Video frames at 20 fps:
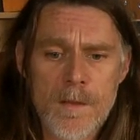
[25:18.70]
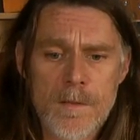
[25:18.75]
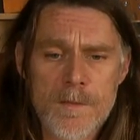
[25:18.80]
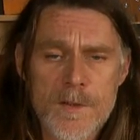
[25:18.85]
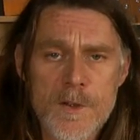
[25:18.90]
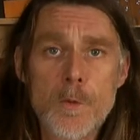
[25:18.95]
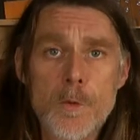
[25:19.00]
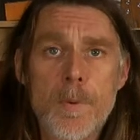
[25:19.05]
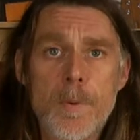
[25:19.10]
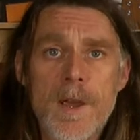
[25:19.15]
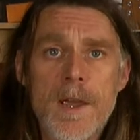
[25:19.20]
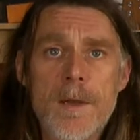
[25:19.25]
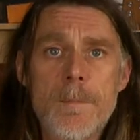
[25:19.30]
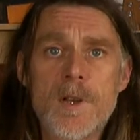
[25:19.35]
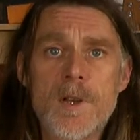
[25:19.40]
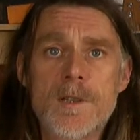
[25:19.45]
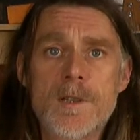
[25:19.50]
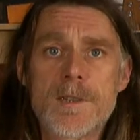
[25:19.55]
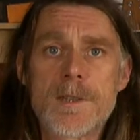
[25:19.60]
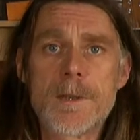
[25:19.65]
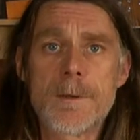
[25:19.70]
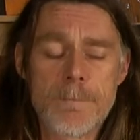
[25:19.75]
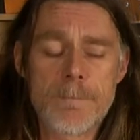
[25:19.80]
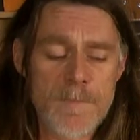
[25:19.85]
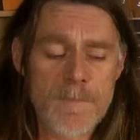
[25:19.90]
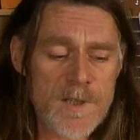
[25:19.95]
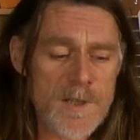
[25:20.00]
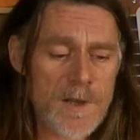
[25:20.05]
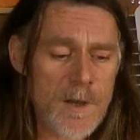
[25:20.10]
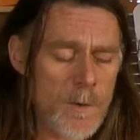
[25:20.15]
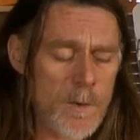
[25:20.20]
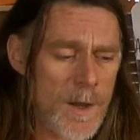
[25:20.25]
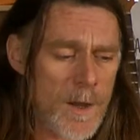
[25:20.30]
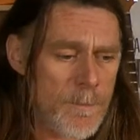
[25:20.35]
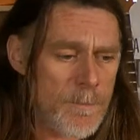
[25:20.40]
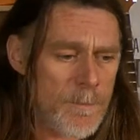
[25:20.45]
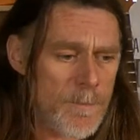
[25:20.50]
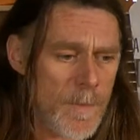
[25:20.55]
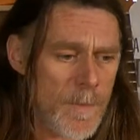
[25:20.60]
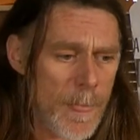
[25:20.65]
super imminent. So
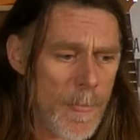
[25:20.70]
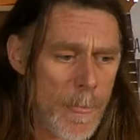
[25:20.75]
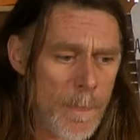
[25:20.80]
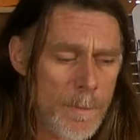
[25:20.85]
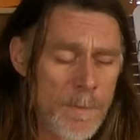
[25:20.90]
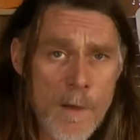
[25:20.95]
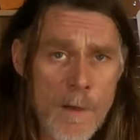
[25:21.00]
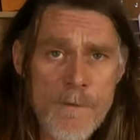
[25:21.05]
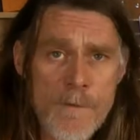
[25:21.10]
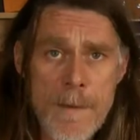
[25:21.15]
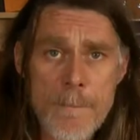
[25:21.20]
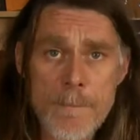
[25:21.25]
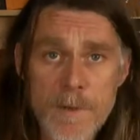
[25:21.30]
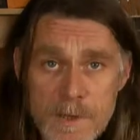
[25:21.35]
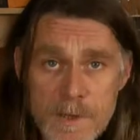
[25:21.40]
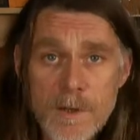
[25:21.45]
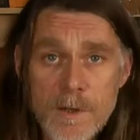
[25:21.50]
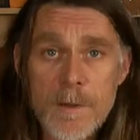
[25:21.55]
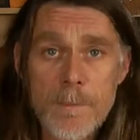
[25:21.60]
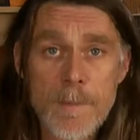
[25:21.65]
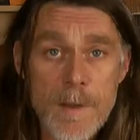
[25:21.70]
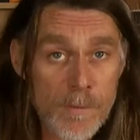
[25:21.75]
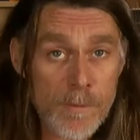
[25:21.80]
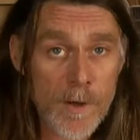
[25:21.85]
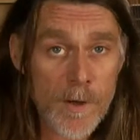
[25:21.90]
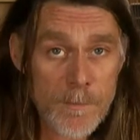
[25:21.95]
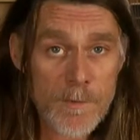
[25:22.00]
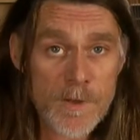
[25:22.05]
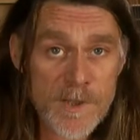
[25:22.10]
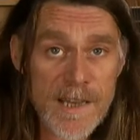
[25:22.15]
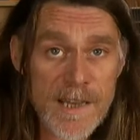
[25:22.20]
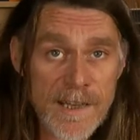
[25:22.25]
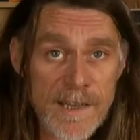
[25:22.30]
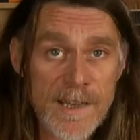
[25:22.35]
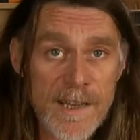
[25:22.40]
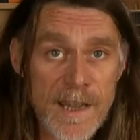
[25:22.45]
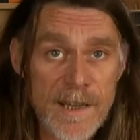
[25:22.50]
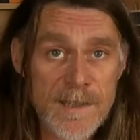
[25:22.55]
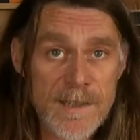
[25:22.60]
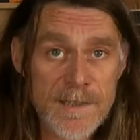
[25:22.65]
November's going to be pretty much
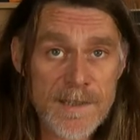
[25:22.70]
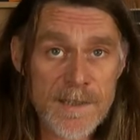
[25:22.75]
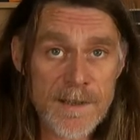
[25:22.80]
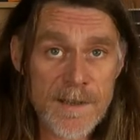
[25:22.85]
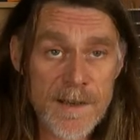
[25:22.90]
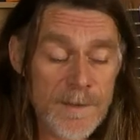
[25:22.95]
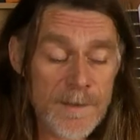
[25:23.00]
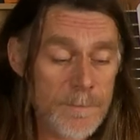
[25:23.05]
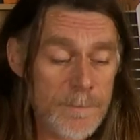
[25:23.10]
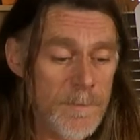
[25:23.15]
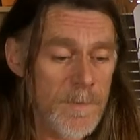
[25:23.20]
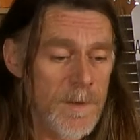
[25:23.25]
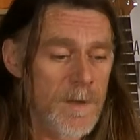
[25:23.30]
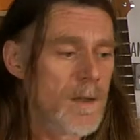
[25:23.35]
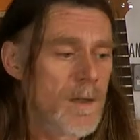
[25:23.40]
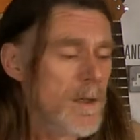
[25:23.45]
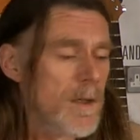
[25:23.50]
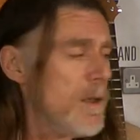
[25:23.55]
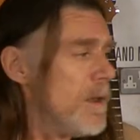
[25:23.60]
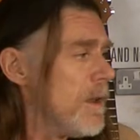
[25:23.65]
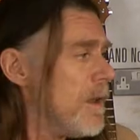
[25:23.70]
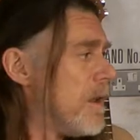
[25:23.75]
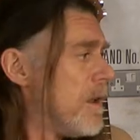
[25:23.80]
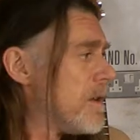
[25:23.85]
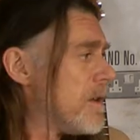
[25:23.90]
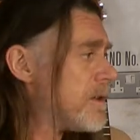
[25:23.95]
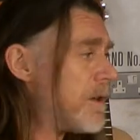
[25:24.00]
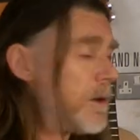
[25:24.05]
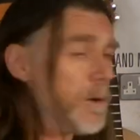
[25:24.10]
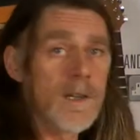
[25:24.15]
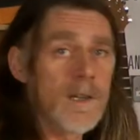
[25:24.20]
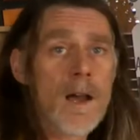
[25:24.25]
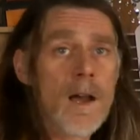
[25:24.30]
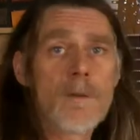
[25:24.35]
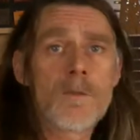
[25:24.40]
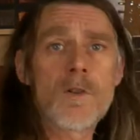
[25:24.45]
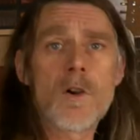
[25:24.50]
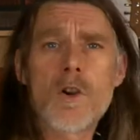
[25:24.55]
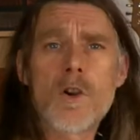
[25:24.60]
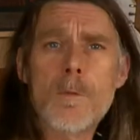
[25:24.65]
dedicated to that. So yeah,
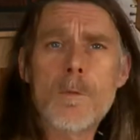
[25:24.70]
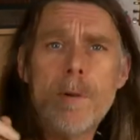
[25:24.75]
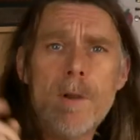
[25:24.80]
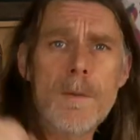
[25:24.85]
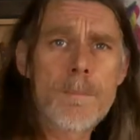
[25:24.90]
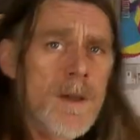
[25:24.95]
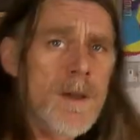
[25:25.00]
I've got a couple of